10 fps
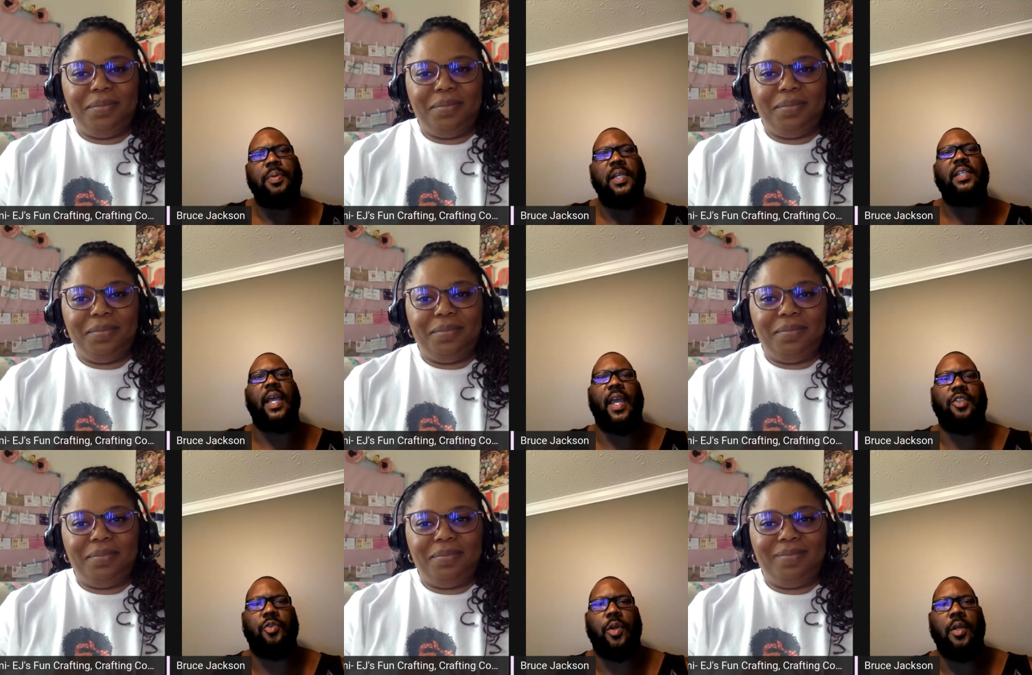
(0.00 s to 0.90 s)
Speaker 1: plus an
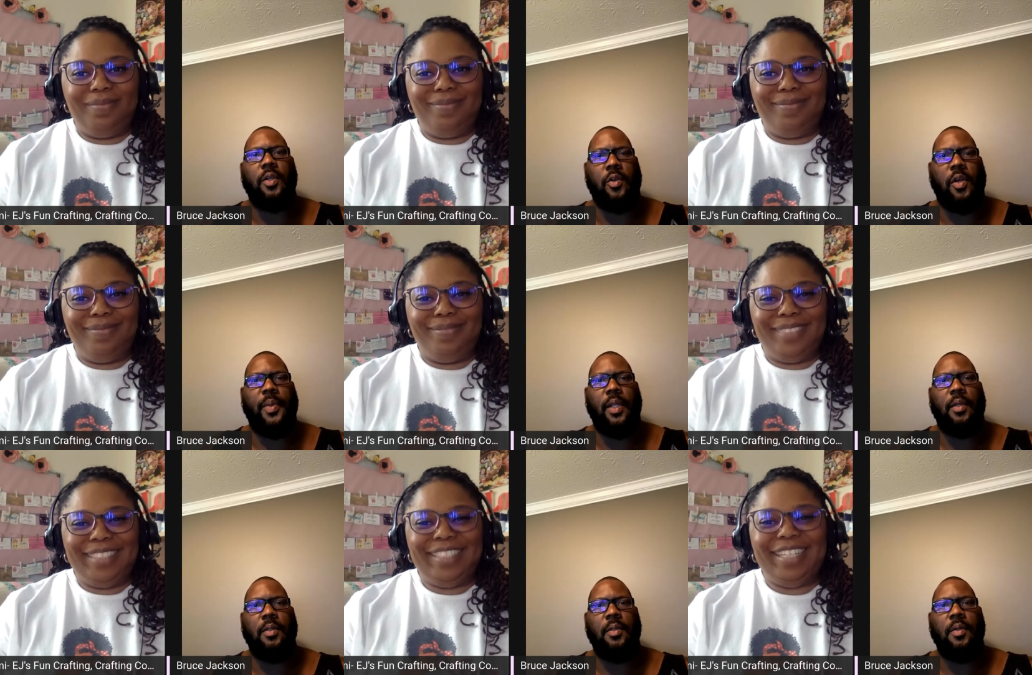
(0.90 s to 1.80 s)
extra. You know what I
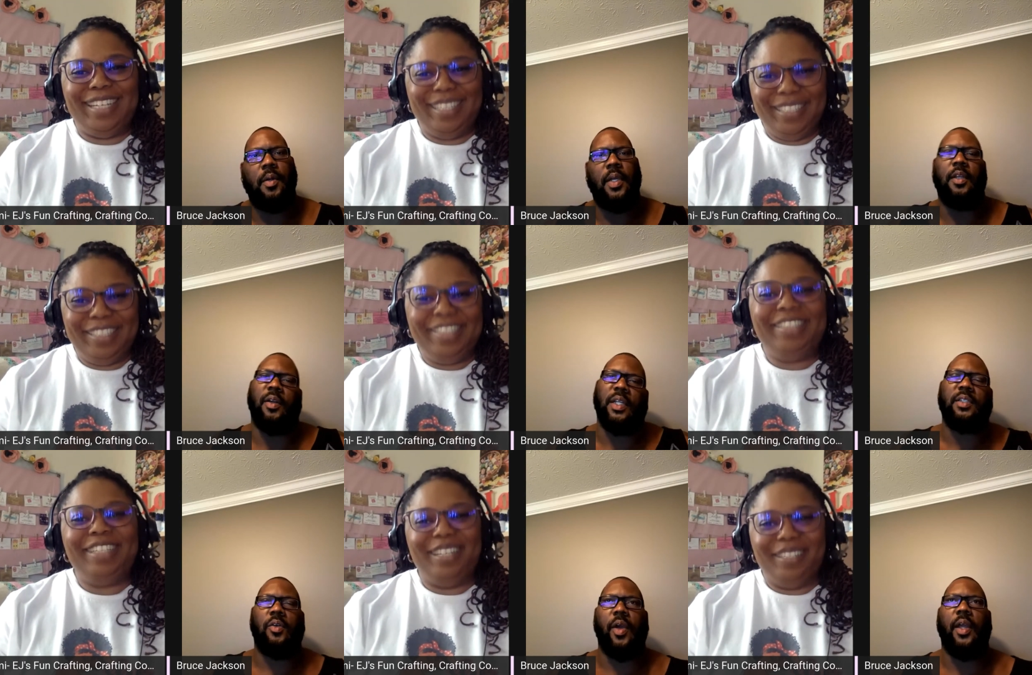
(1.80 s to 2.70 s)
mean? Yeah. You know, and
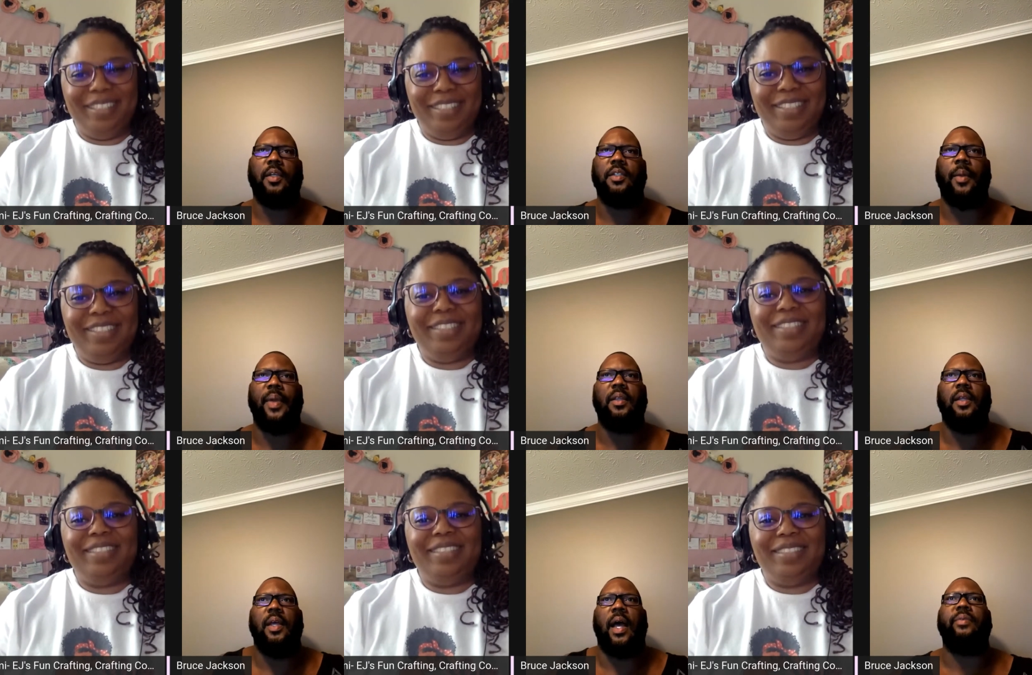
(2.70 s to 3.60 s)
it's yeah. okay. I mean,
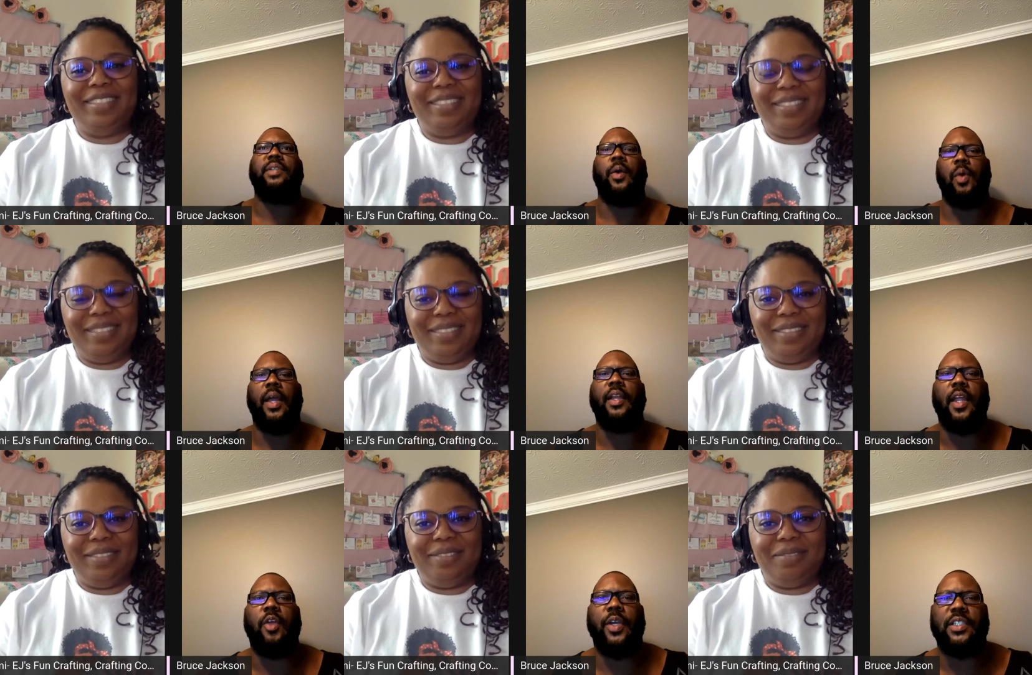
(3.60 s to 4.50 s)
I was like, well, it
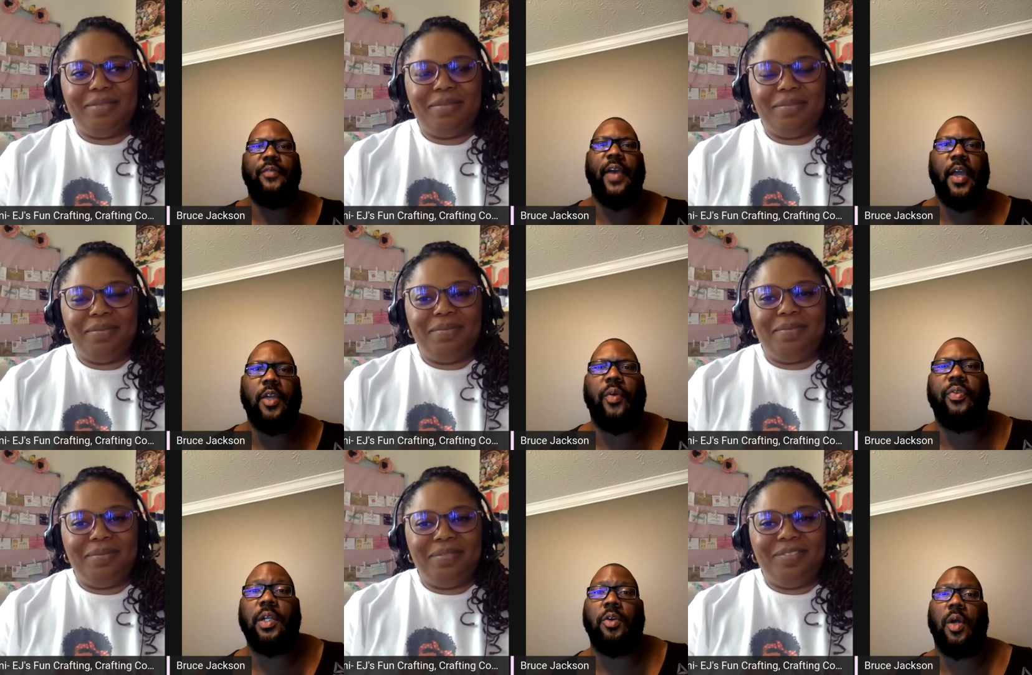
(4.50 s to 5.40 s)
increased the
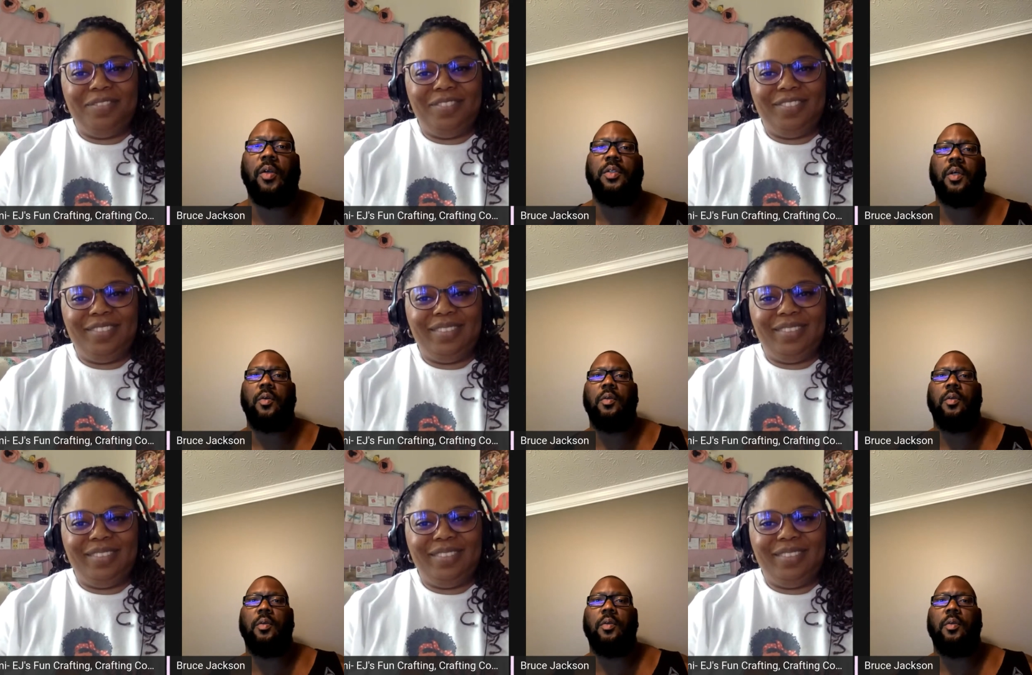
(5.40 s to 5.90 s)
value of the glitter also.